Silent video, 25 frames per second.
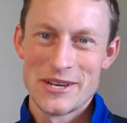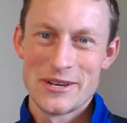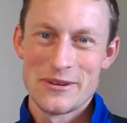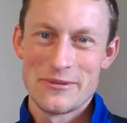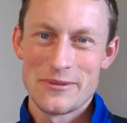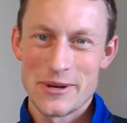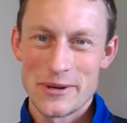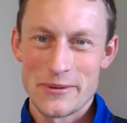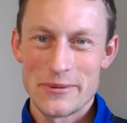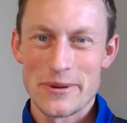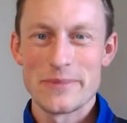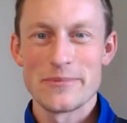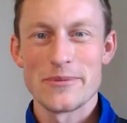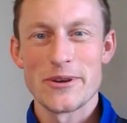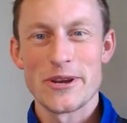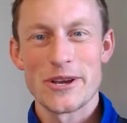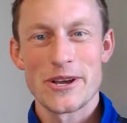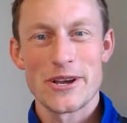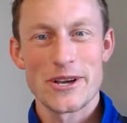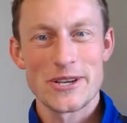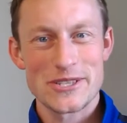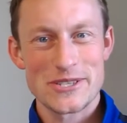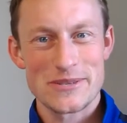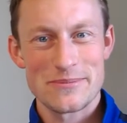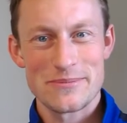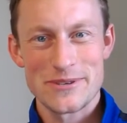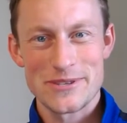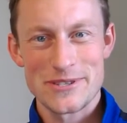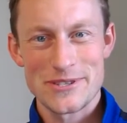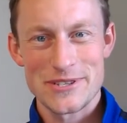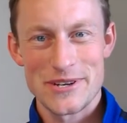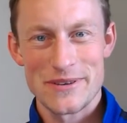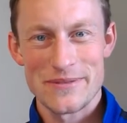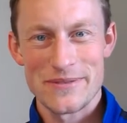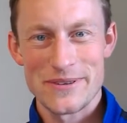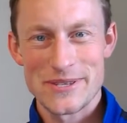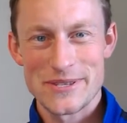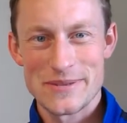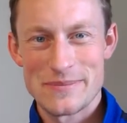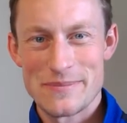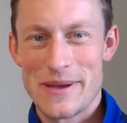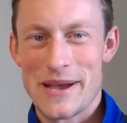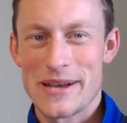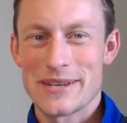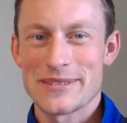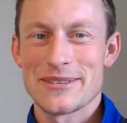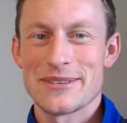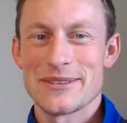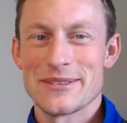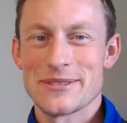where we bring customer service
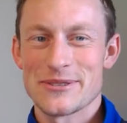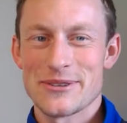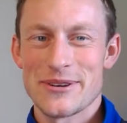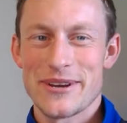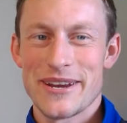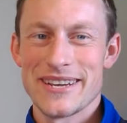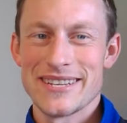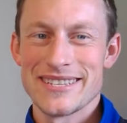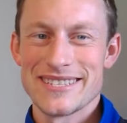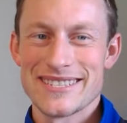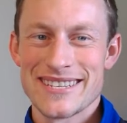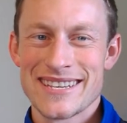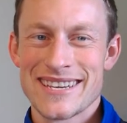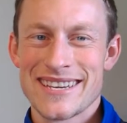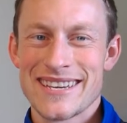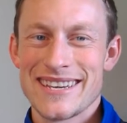back to the trades.